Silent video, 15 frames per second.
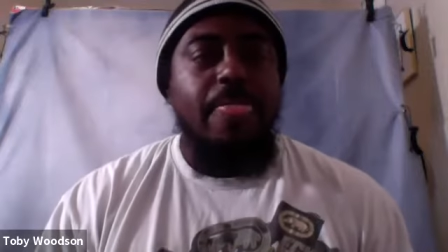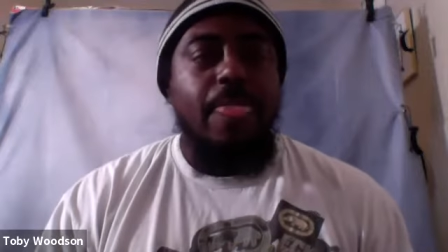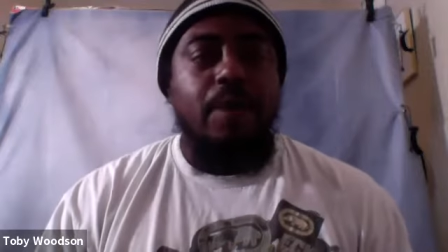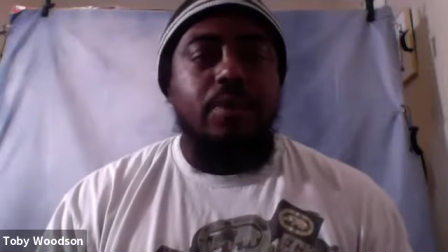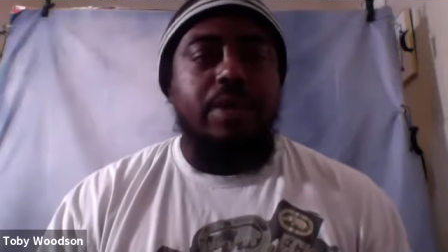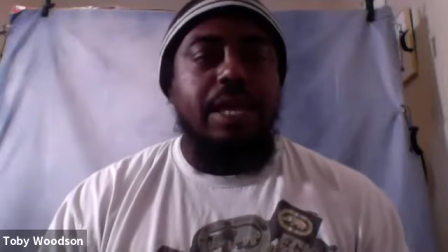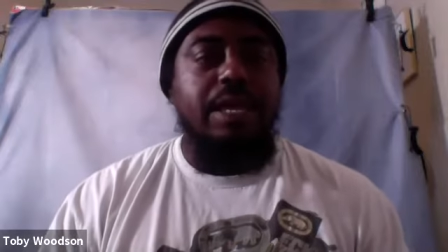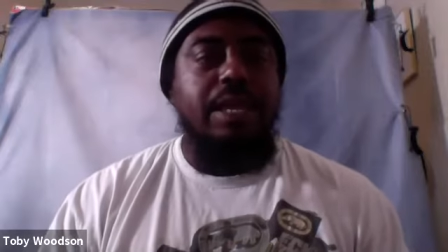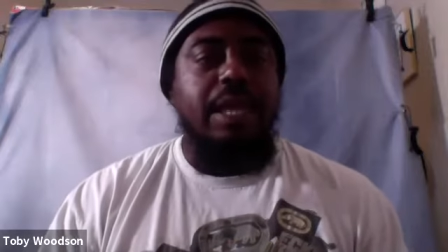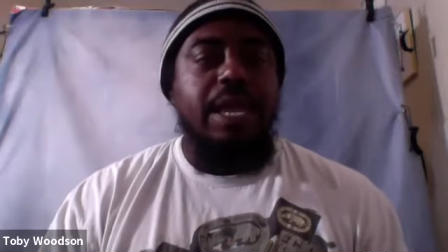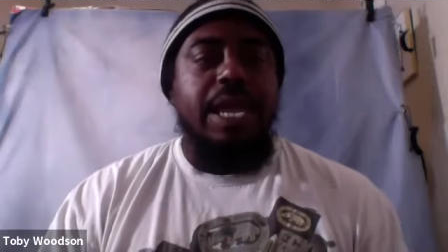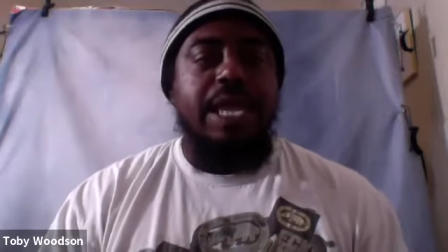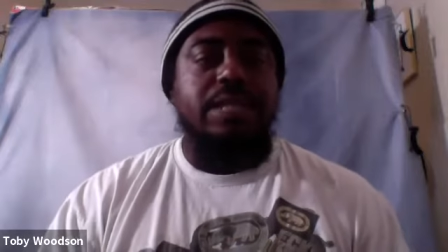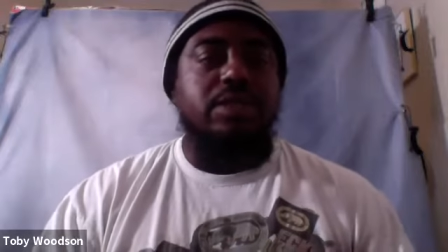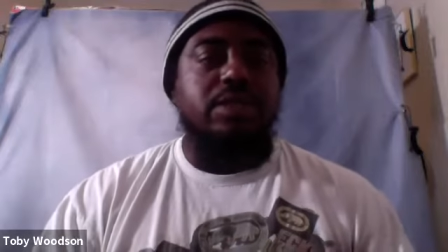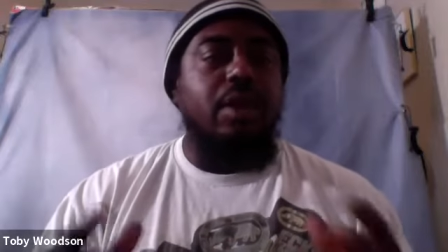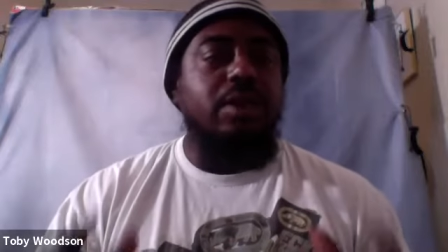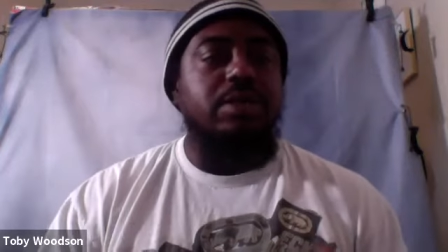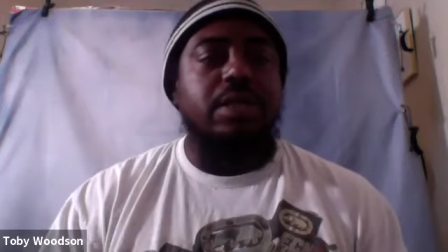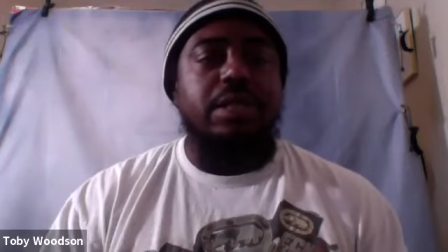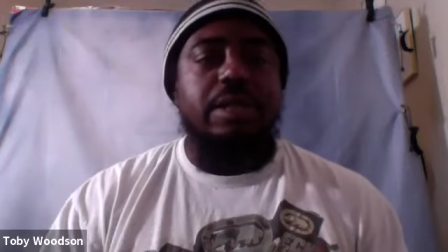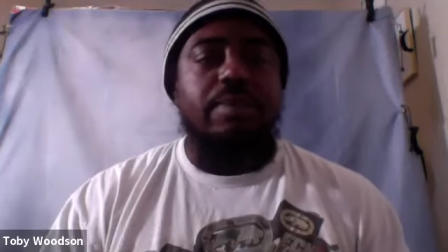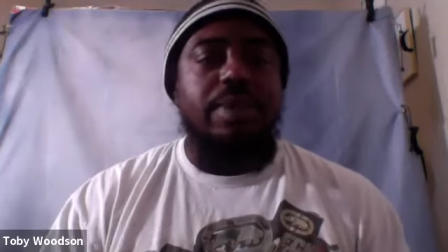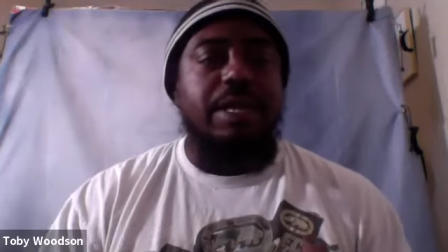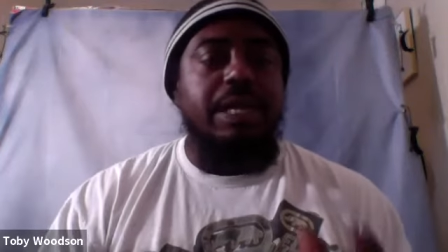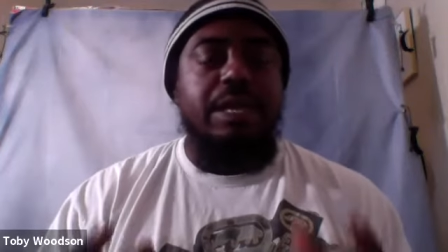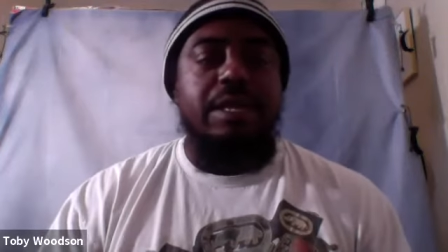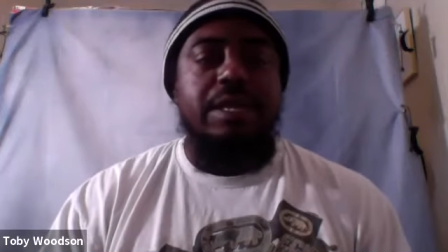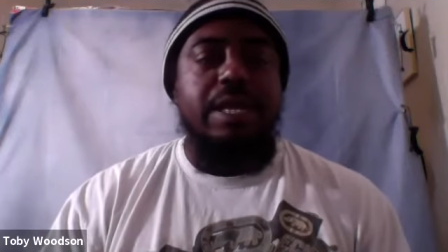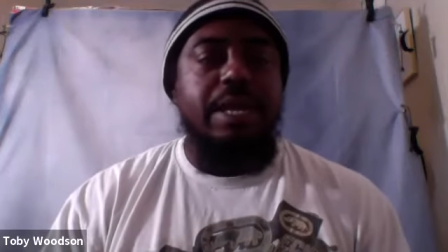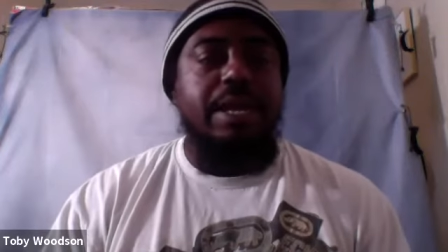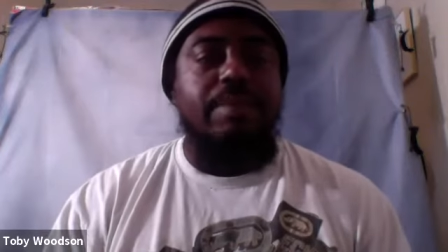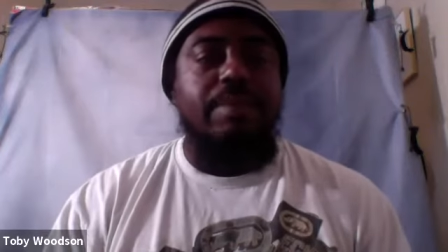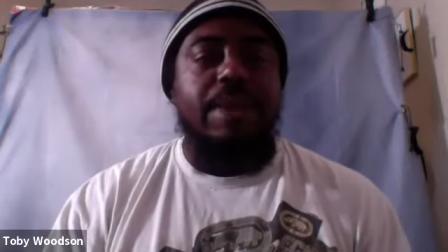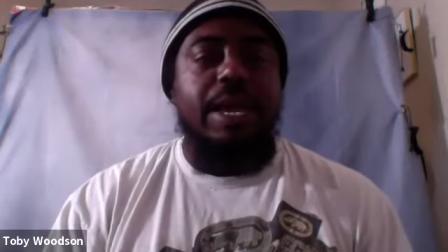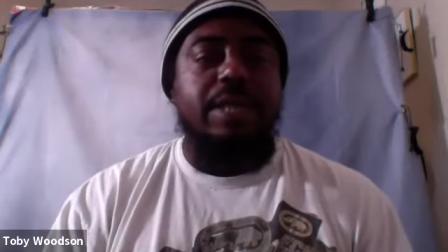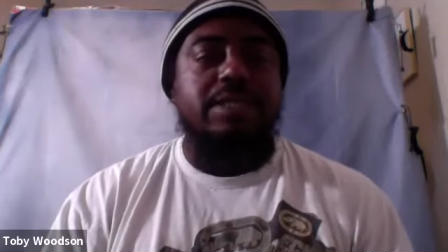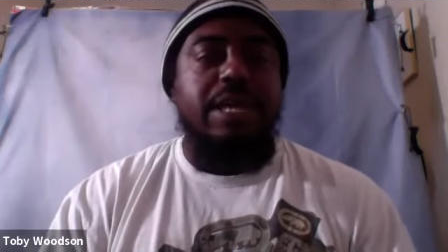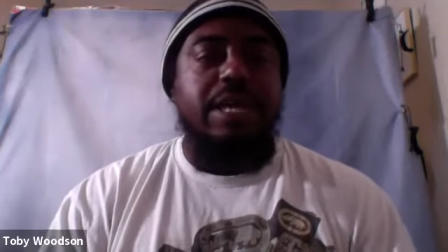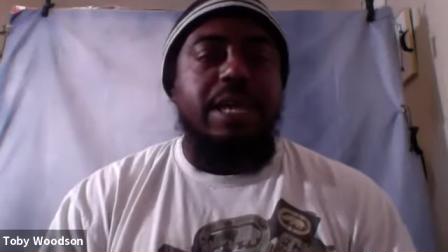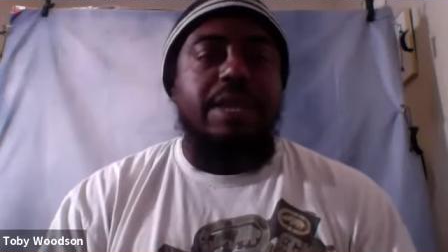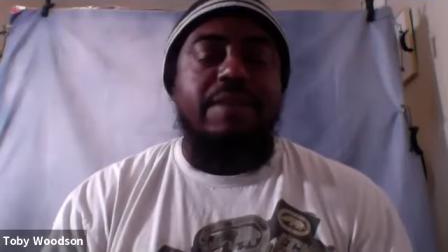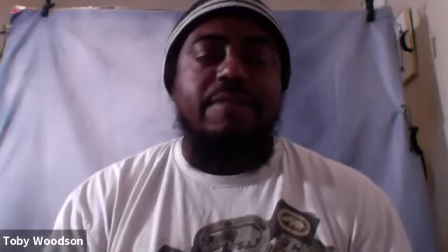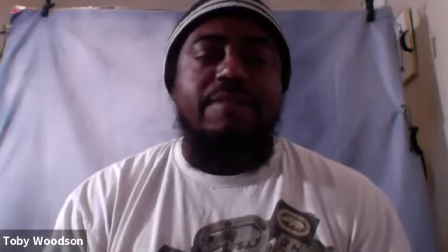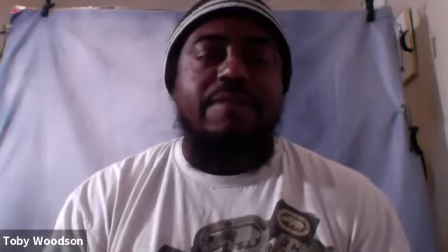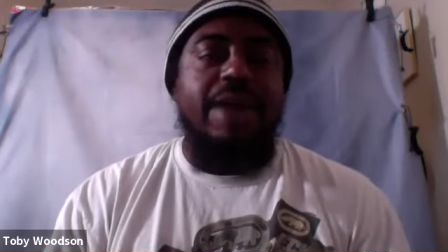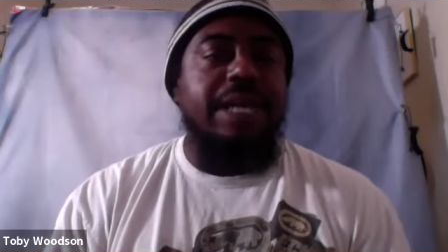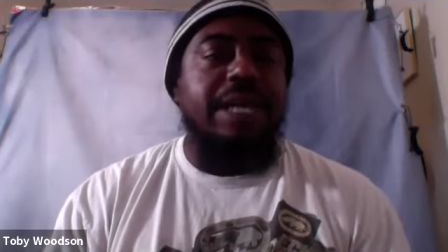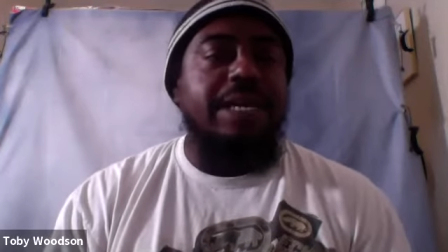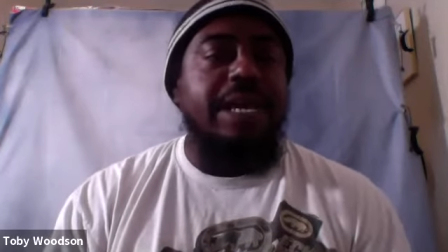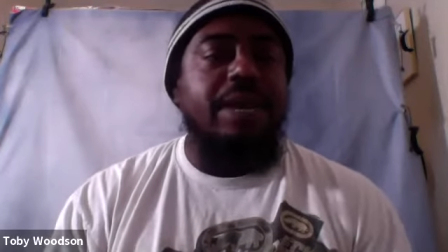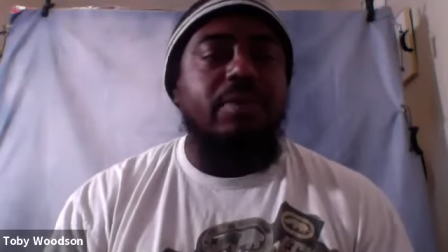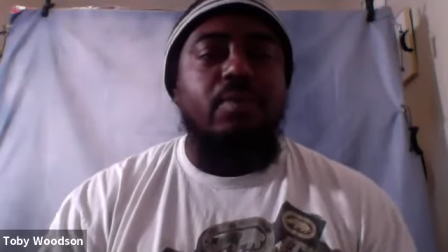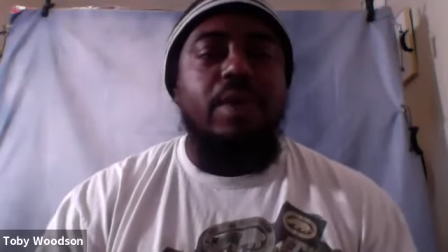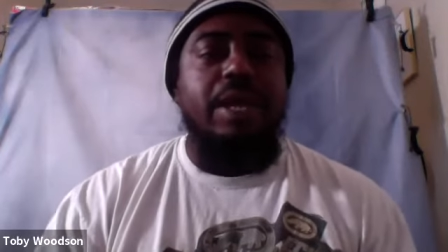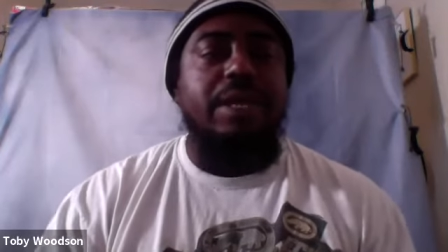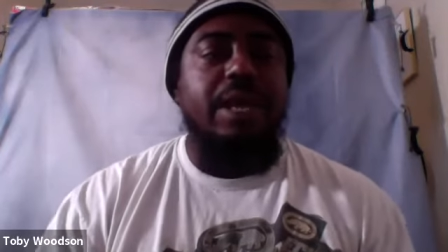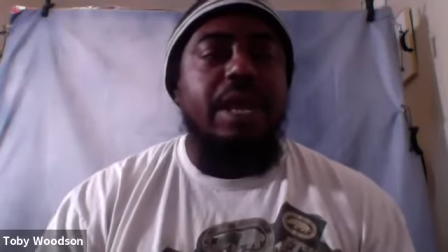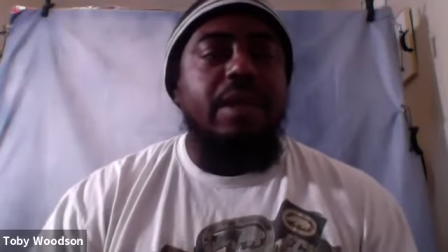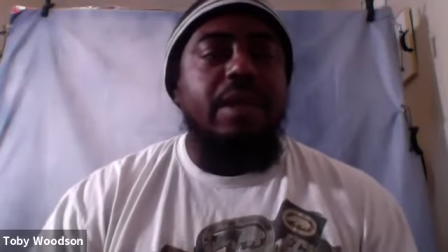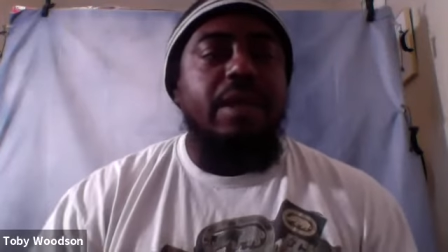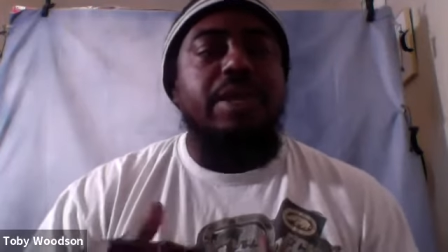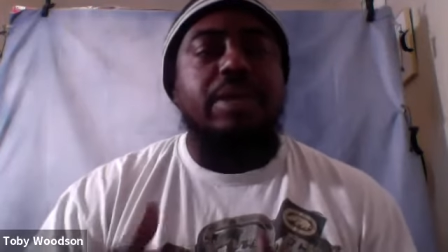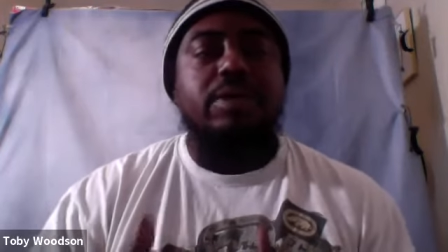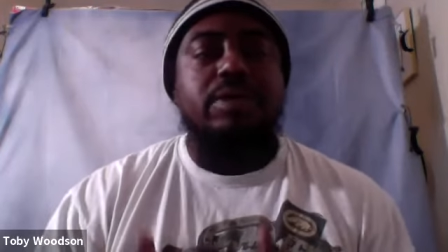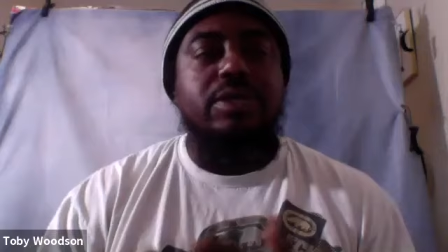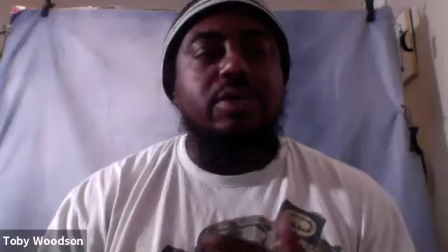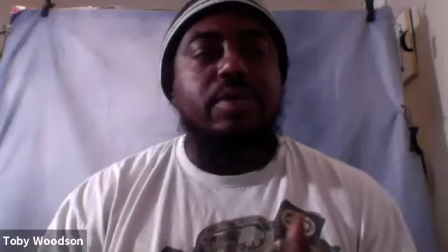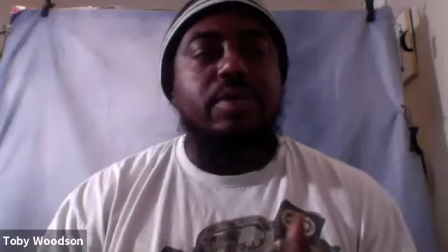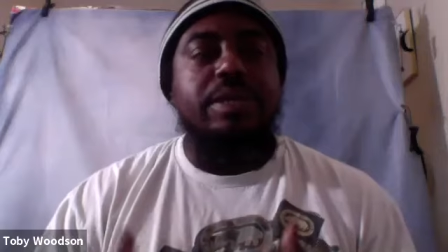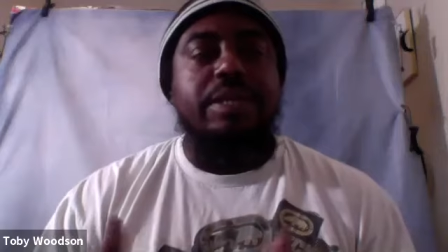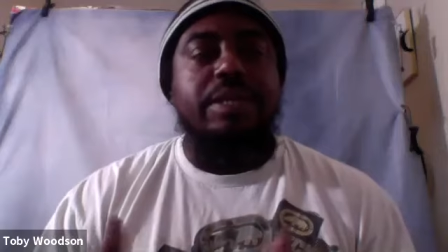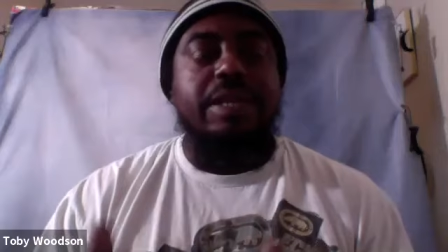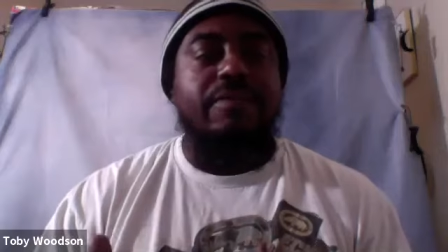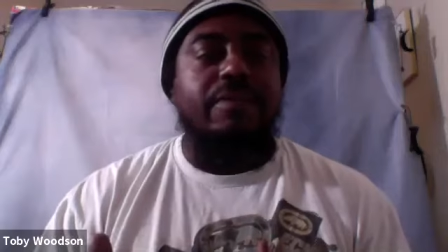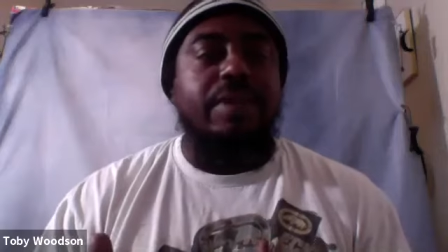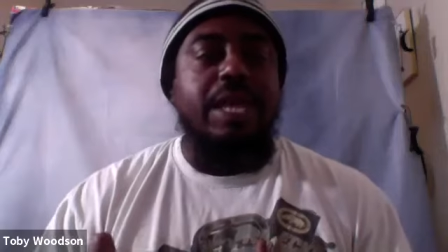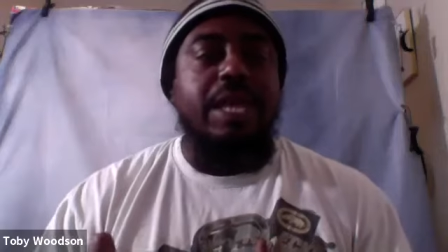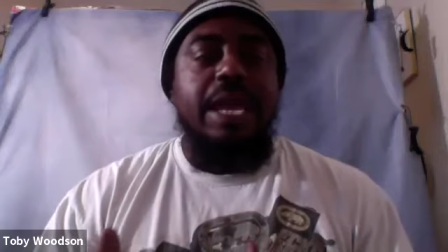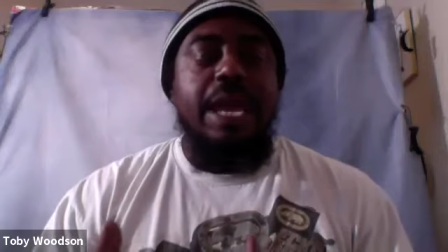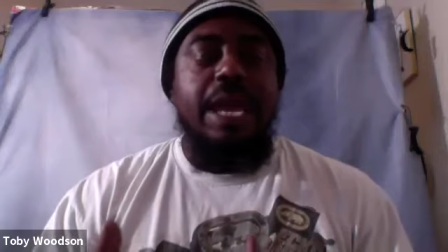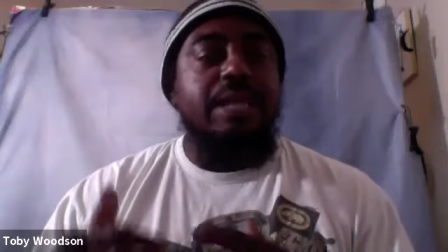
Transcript: okay? And talk to them and get in their inbox and, and find out what they're doing different.